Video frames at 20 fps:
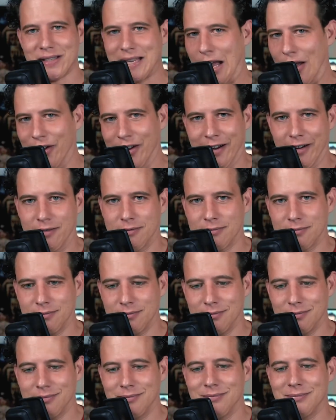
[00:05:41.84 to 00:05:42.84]
out here.
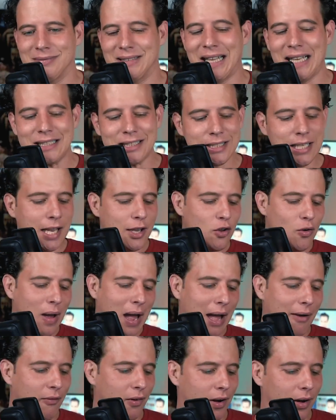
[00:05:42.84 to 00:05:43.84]
Let's say you
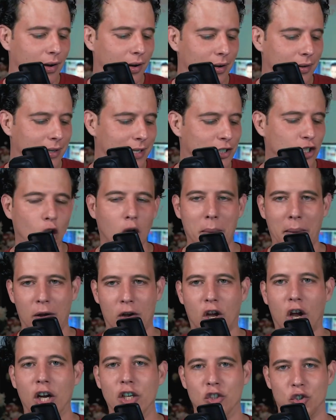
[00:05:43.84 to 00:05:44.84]
have let's talk
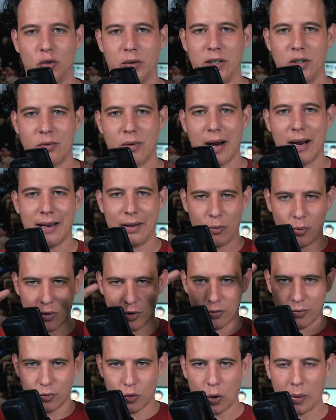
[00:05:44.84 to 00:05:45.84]
about countries, right? Like
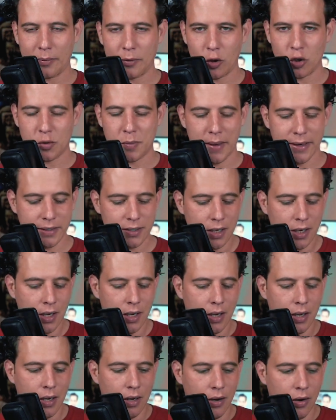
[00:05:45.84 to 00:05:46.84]
we're crypto space.
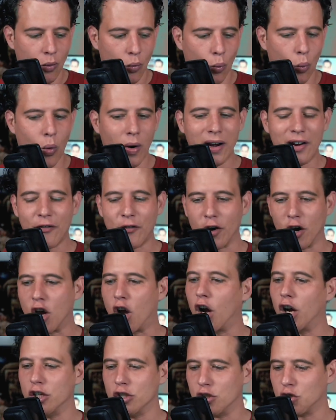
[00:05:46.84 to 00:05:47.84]
What if a
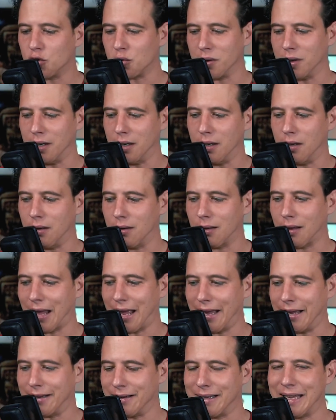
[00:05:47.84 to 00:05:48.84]
country
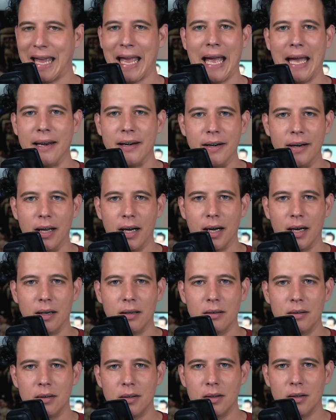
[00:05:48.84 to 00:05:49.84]
like
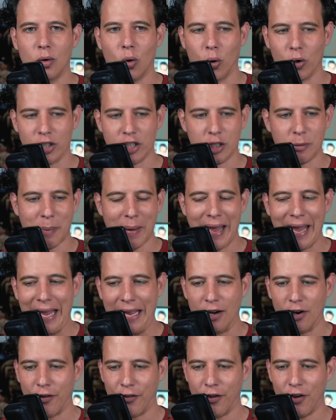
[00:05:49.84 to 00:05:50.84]
Canada or
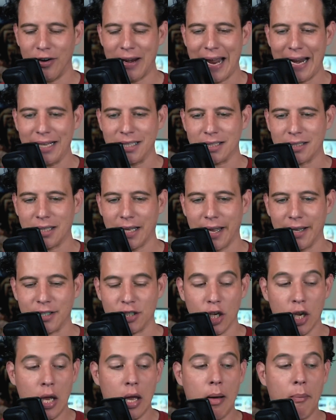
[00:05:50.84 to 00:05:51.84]
Spain or the United
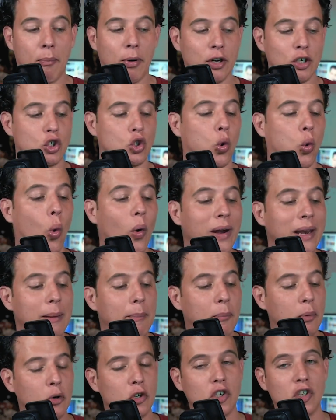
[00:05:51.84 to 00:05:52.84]
States put
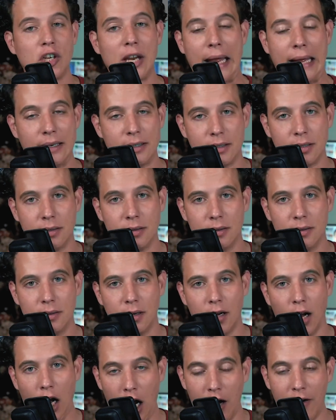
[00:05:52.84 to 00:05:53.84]
20%
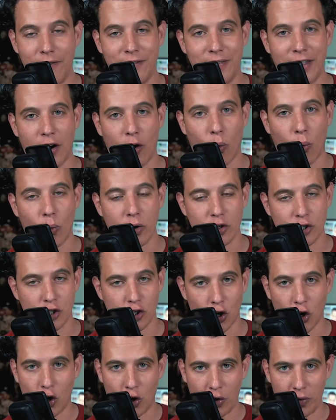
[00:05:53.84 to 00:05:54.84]
of their
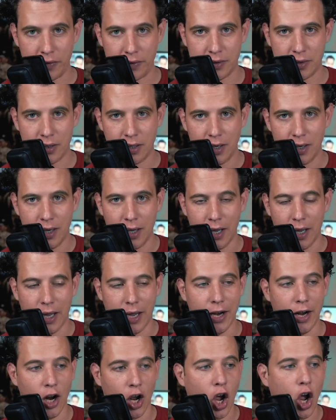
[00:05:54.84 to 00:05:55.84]
reserves
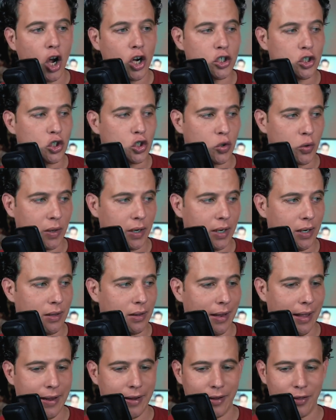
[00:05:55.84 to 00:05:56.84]
in a country
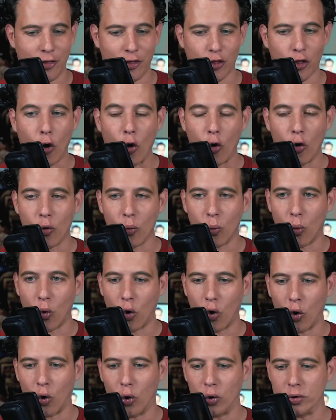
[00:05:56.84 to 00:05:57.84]
like a third
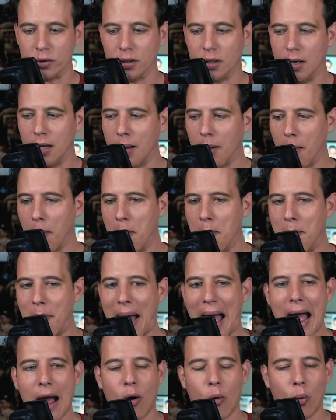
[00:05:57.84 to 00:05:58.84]
world
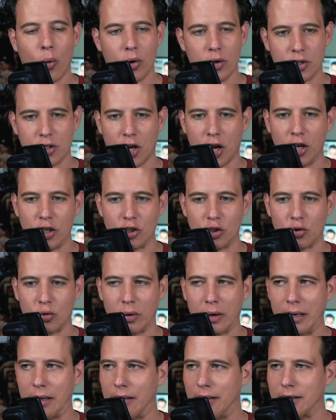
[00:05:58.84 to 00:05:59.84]
backwards
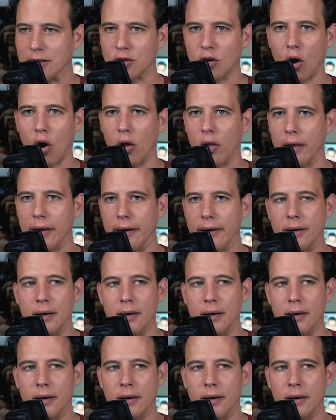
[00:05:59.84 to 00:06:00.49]
country? Let's call it,